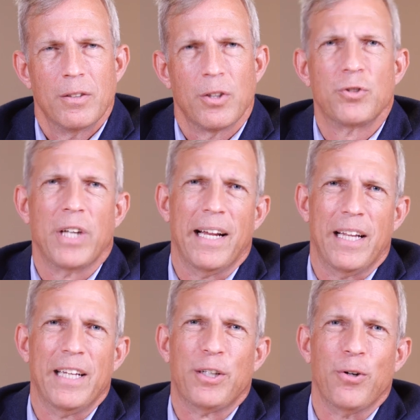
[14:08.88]
So,
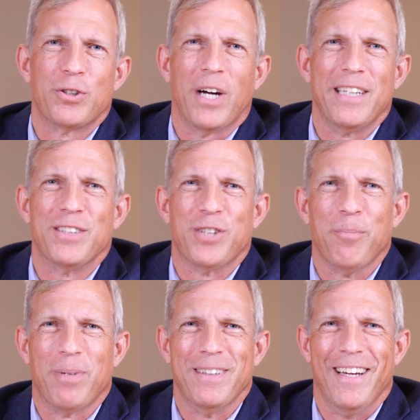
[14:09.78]
Jen, I think you were trying to
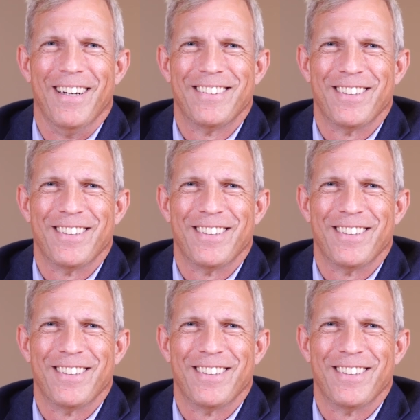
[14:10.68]
jump in there.